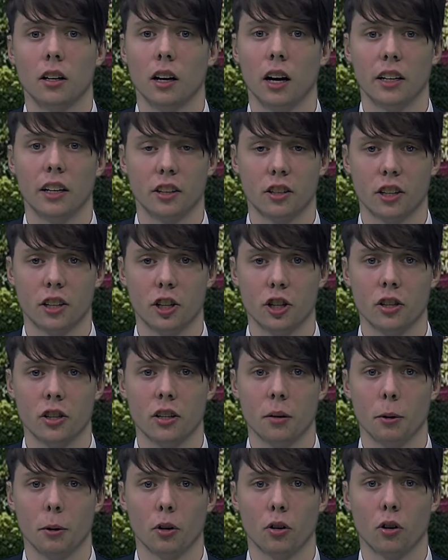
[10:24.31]
A decision
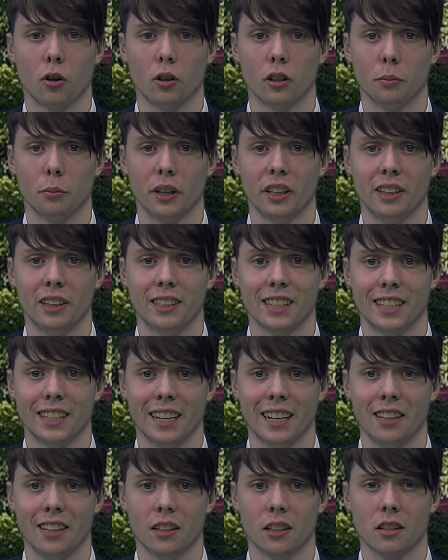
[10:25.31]
about Colin Beattie's
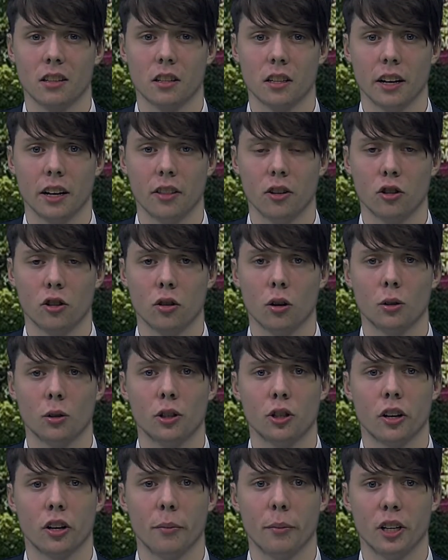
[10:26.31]
attendance at the Scottish
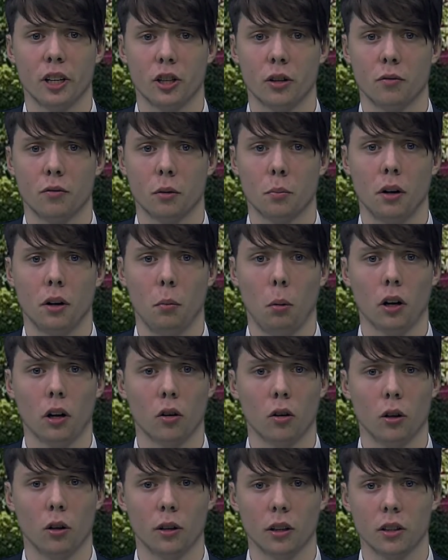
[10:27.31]
Commission for Public
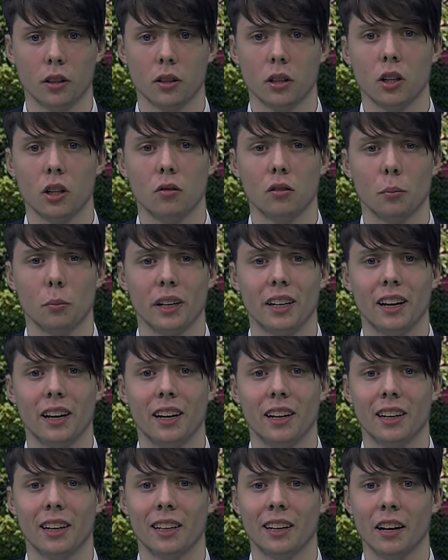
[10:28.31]
Audit will be
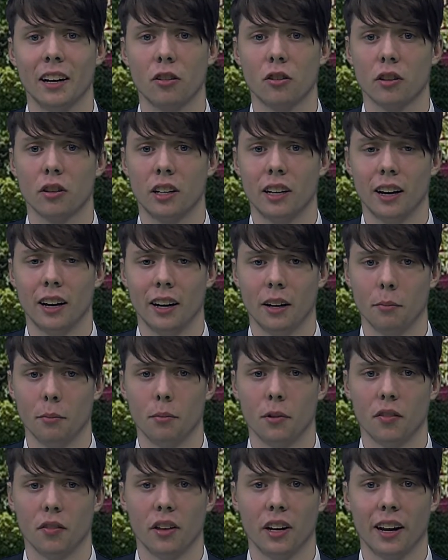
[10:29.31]
taken near the time
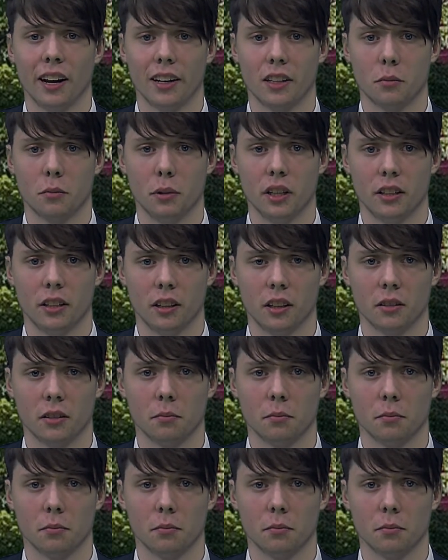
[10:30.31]
of the next meeting.